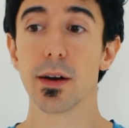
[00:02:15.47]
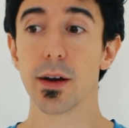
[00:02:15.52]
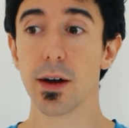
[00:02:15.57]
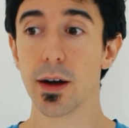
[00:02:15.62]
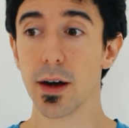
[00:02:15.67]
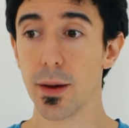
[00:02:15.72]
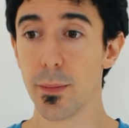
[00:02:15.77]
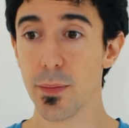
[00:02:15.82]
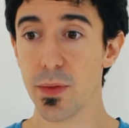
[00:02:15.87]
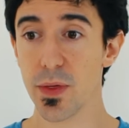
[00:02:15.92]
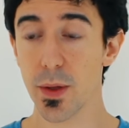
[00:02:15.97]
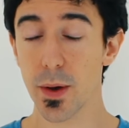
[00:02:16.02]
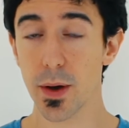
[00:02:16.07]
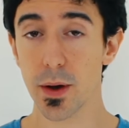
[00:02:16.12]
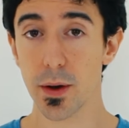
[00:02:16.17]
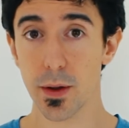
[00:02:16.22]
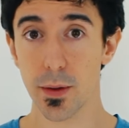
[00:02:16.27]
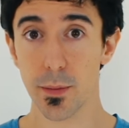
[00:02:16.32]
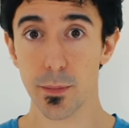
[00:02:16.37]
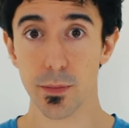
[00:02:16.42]

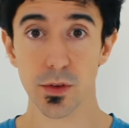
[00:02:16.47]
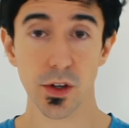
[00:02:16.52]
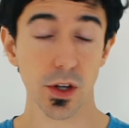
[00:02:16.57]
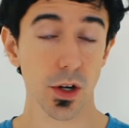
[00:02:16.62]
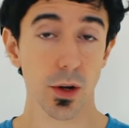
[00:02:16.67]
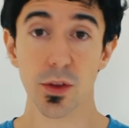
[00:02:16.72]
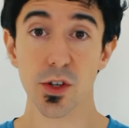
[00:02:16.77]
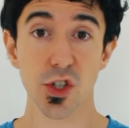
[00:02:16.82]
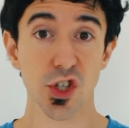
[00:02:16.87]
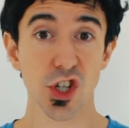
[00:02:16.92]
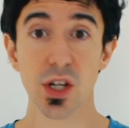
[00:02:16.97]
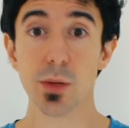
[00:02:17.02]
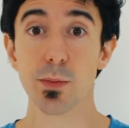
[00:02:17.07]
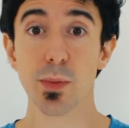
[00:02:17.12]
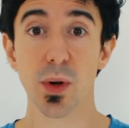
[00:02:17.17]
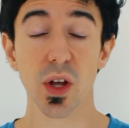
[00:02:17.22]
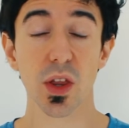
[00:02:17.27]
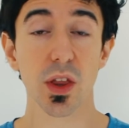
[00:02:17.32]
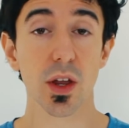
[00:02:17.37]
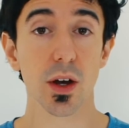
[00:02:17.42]
the
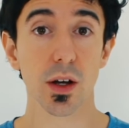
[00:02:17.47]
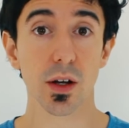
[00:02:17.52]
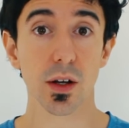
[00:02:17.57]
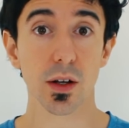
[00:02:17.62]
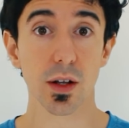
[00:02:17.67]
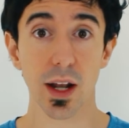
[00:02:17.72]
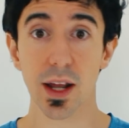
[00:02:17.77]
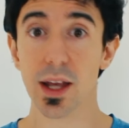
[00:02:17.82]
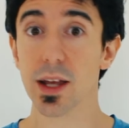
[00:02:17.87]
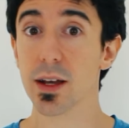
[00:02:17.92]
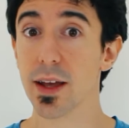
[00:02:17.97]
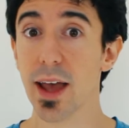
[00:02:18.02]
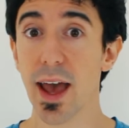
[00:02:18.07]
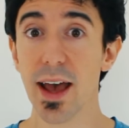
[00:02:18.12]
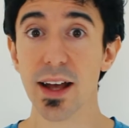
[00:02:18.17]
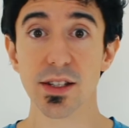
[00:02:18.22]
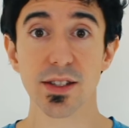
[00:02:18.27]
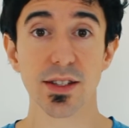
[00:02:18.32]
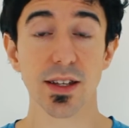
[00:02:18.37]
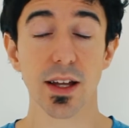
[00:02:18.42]
cheaper the click
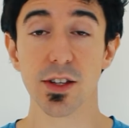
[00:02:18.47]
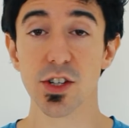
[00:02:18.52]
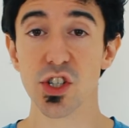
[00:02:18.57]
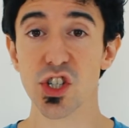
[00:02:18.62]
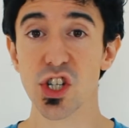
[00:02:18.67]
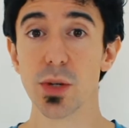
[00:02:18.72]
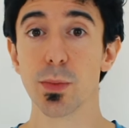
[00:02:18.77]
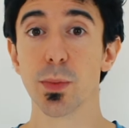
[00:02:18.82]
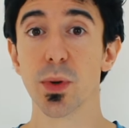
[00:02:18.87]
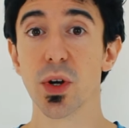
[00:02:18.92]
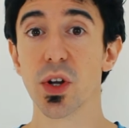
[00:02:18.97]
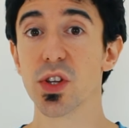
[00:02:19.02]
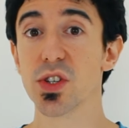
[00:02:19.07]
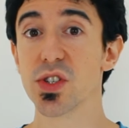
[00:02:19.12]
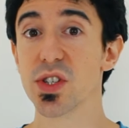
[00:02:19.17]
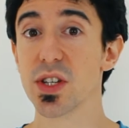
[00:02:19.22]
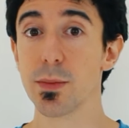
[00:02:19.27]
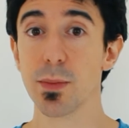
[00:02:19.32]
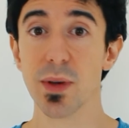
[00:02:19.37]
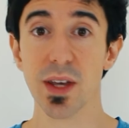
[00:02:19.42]
gets and the cheaper the
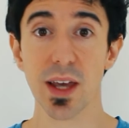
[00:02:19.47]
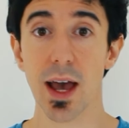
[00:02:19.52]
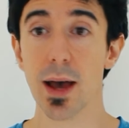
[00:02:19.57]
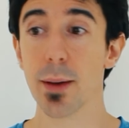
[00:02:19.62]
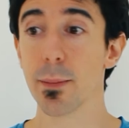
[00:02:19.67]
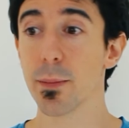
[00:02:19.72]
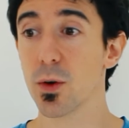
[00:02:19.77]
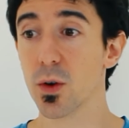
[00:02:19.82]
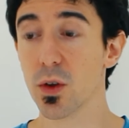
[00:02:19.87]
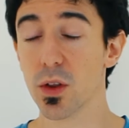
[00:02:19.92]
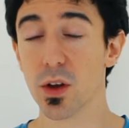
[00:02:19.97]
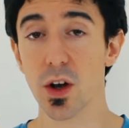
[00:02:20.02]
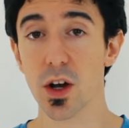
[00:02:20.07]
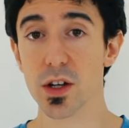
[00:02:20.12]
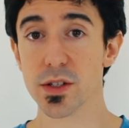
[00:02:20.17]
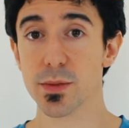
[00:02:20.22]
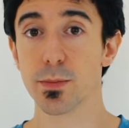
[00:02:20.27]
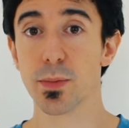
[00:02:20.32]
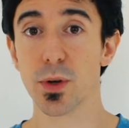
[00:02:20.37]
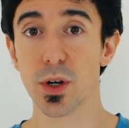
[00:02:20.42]
CPM or the
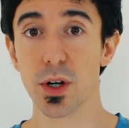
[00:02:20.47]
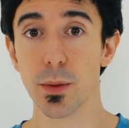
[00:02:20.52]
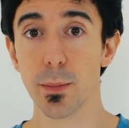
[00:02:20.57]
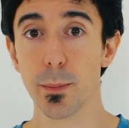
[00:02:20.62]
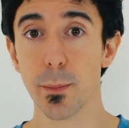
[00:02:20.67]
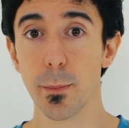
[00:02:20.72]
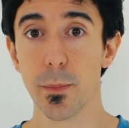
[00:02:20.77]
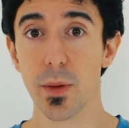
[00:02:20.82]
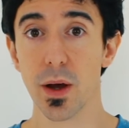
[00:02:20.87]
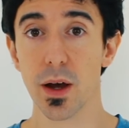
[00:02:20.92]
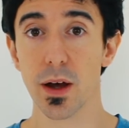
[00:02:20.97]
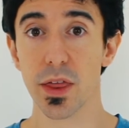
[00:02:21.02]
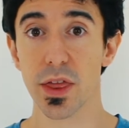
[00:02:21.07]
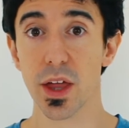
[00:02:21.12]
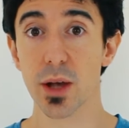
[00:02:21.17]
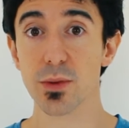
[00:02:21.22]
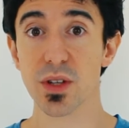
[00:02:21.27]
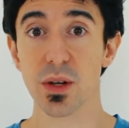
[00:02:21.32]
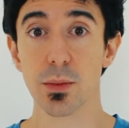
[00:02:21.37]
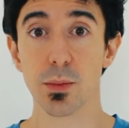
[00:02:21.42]
cost per
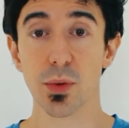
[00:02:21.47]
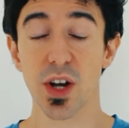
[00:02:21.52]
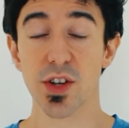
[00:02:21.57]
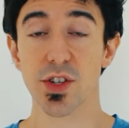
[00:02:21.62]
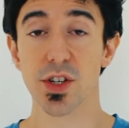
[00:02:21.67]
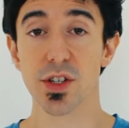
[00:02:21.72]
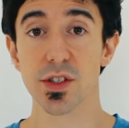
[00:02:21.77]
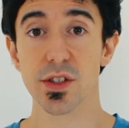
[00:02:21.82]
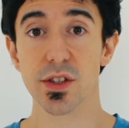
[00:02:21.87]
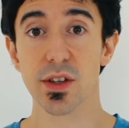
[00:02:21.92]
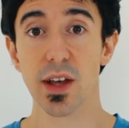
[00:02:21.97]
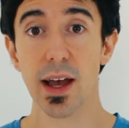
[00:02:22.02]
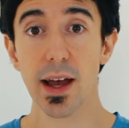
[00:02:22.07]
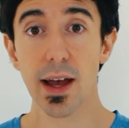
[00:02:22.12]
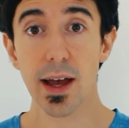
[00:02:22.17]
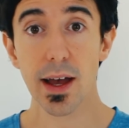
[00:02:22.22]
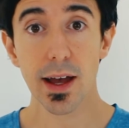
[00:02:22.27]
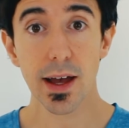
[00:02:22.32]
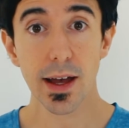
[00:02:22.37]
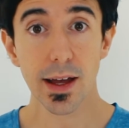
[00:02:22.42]
1,000 impressions
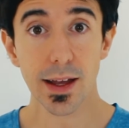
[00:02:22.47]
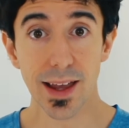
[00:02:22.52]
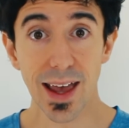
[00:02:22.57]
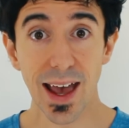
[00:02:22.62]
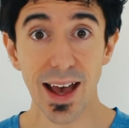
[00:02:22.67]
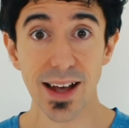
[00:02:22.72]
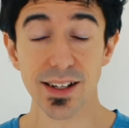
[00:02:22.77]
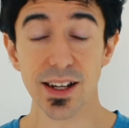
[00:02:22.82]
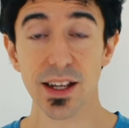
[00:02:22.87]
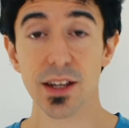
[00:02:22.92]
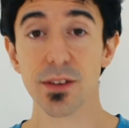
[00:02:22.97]
get.